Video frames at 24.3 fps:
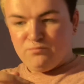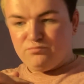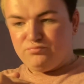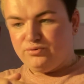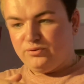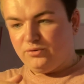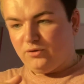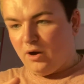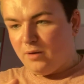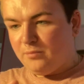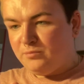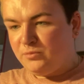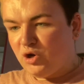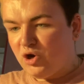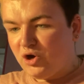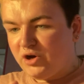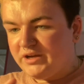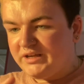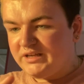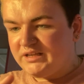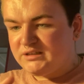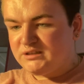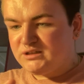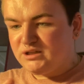Prom
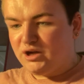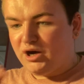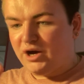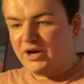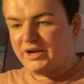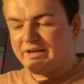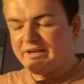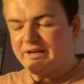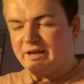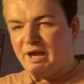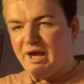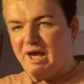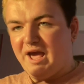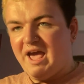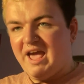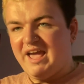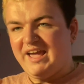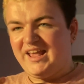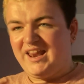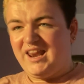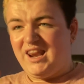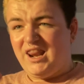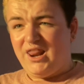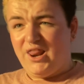Night is like
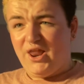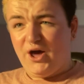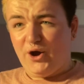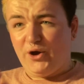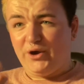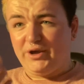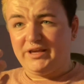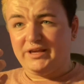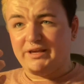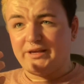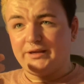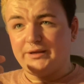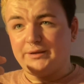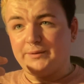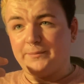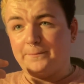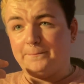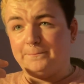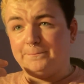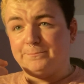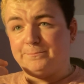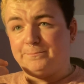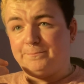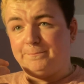a light
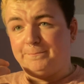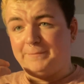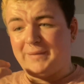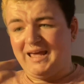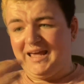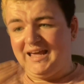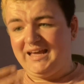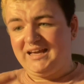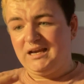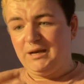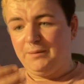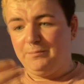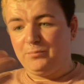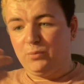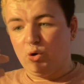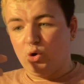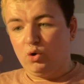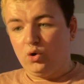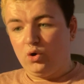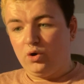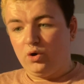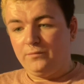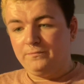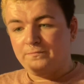pink,
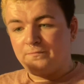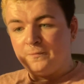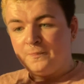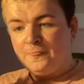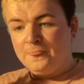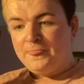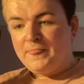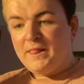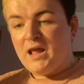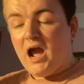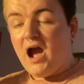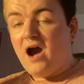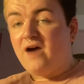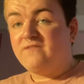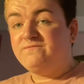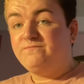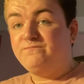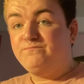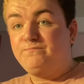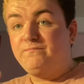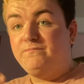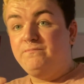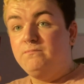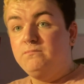but a
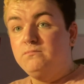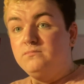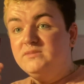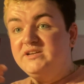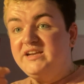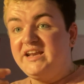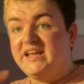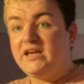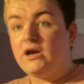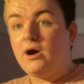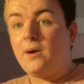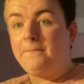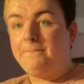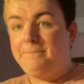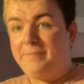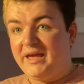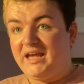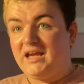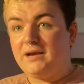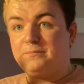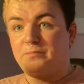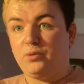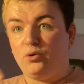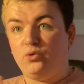neon
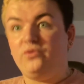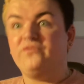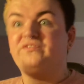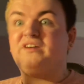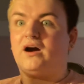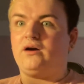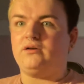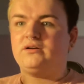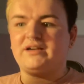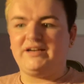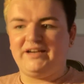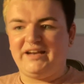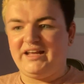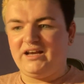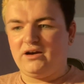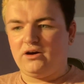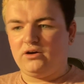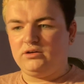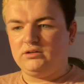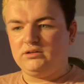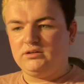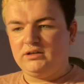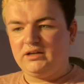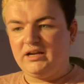pink, but without the
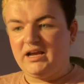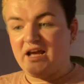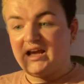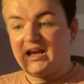neon.